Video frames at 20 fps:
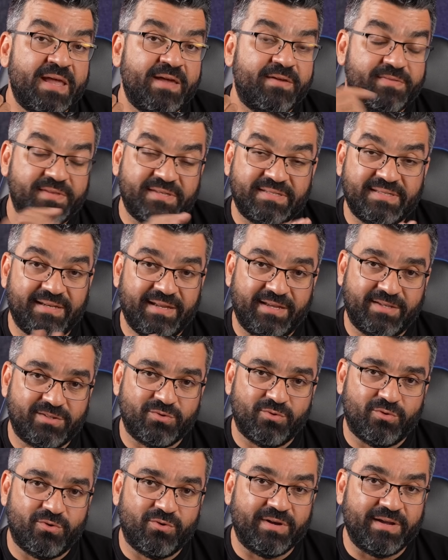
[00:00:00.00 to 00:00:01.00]
This delay is
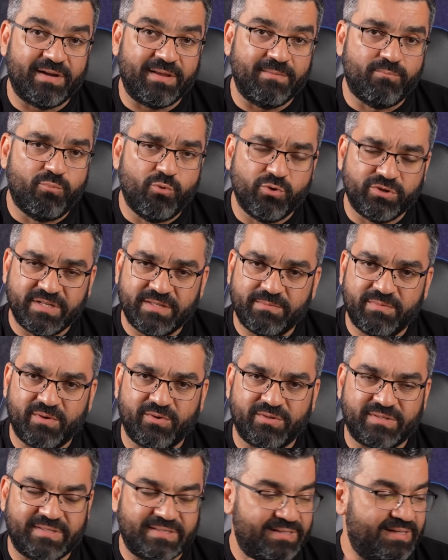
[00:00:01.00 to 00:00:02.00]
no longer important
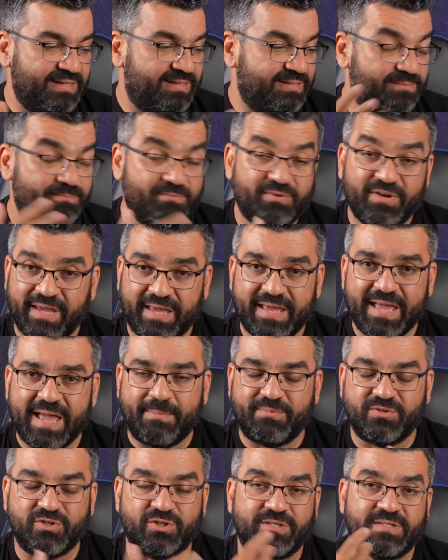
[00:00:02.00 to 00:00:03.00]
because it
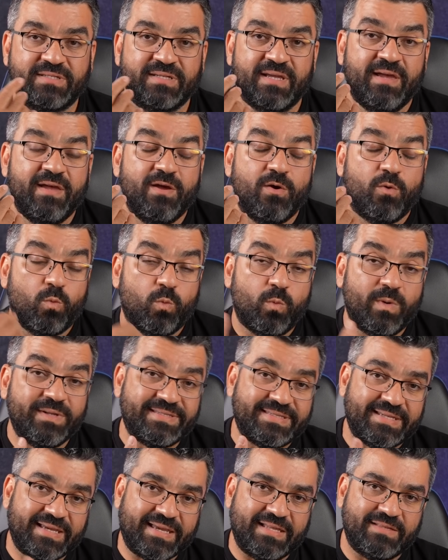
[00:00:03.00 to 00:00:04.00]
pre-captures one
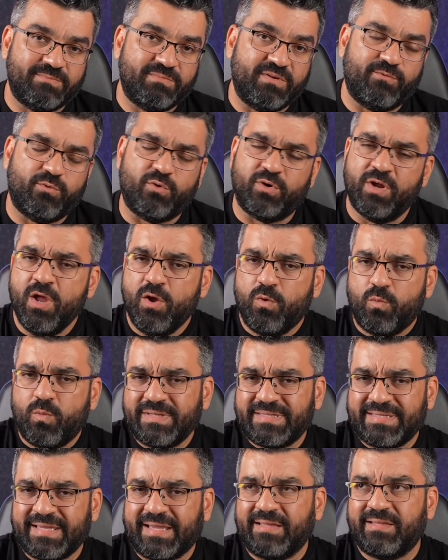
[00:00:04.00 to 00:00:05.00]
second before.
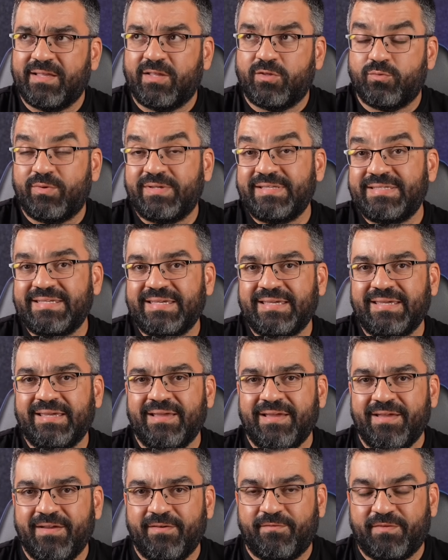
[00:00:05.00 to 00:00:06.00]
One second at 20
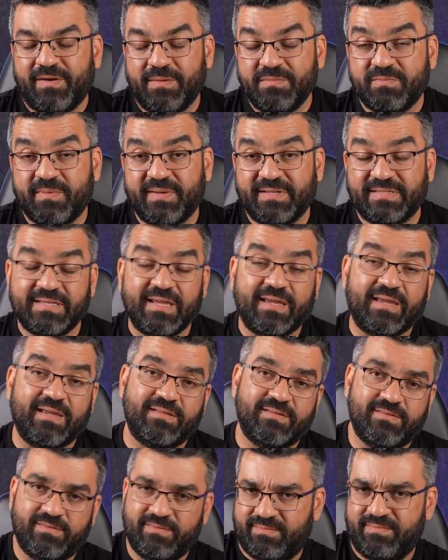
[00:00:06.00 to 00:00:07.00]
frames per
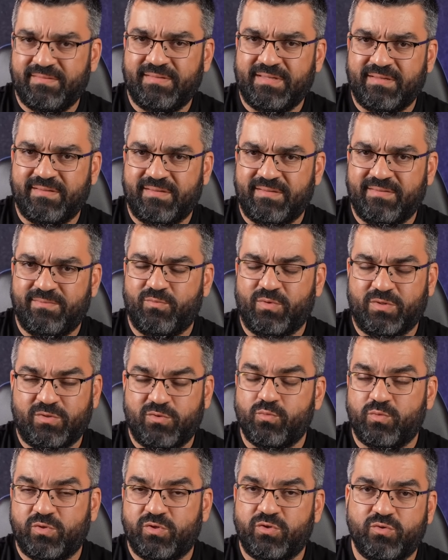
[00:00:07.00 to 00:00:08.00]
second the, what
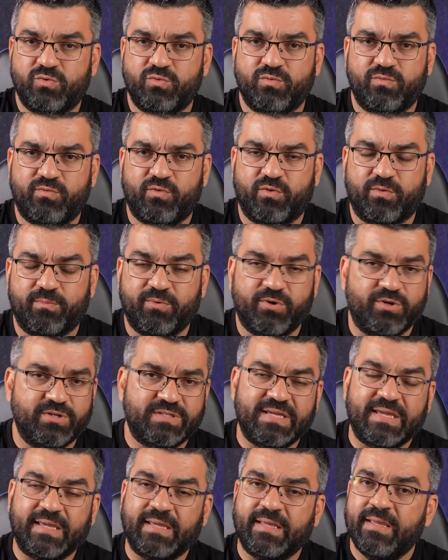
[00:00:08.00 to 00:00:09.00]
you would do for
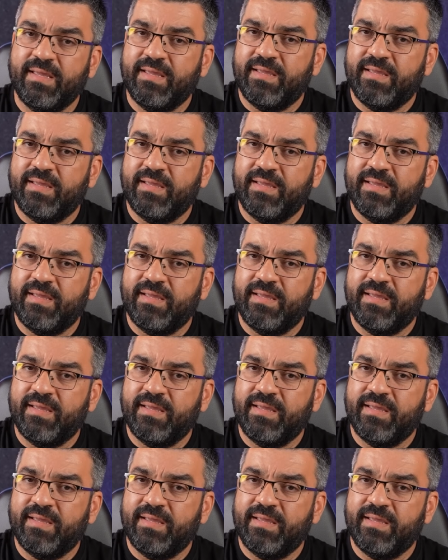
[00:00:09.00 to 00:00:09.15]
birding